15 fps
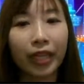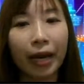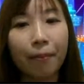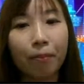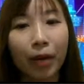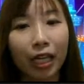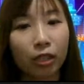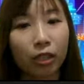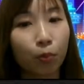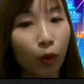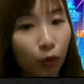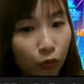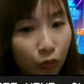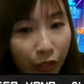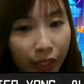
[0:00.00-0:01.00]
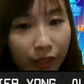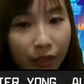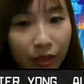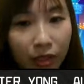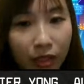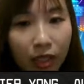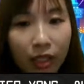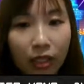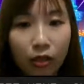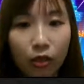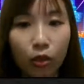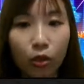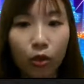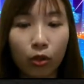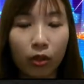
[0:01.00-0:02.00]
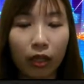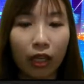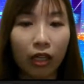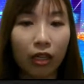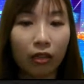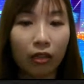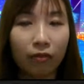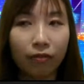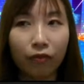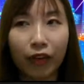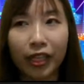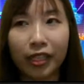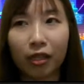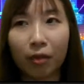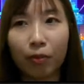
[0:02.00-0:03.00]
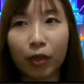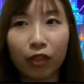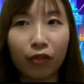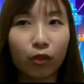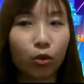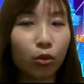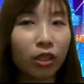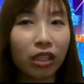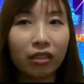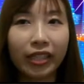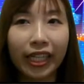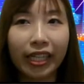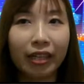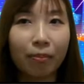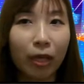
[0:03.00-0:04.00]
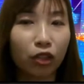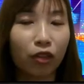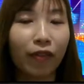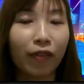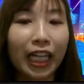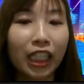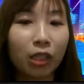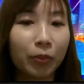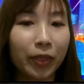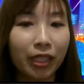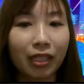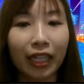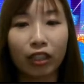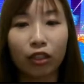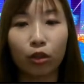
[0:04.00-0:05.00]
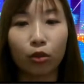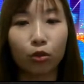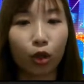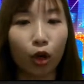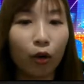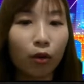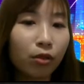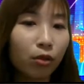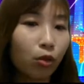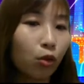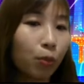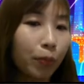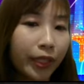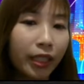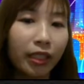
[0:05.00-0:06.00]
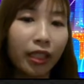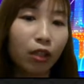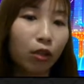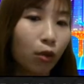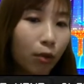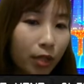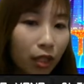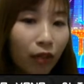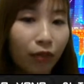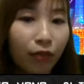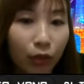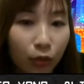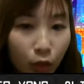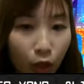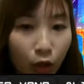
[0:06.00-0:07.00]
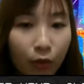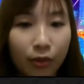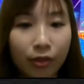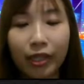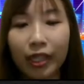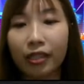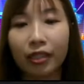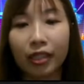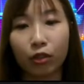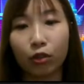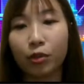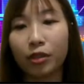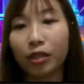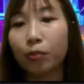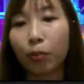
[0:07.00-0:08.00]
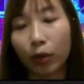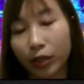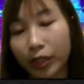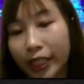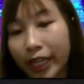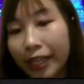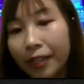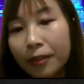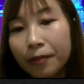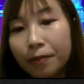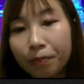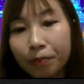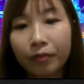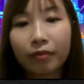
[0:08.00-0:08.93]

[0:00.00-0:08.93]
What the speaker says: CAN bus baud rates. So for example, if you don't need that much of high speed, like your doors, opening and closing of your doors that is using body CAN.